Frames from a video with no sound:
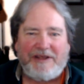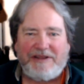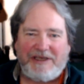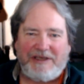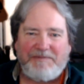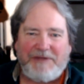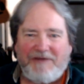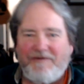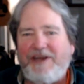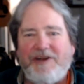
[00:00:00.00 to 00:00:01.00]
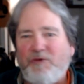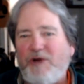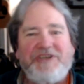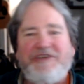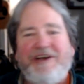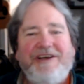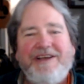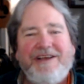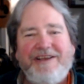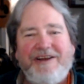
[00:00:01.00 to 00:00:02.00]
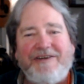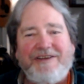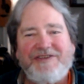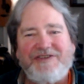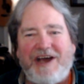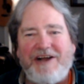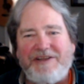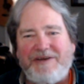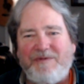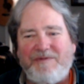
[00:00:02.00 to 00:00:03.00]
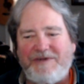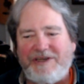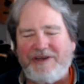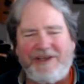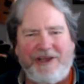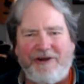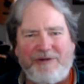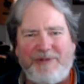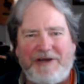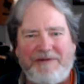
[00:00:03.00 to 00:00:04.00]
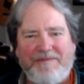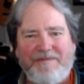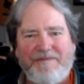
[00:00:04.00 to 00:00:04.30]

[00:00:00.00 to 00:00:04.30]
then they invaded Russia. Stalin didn't care about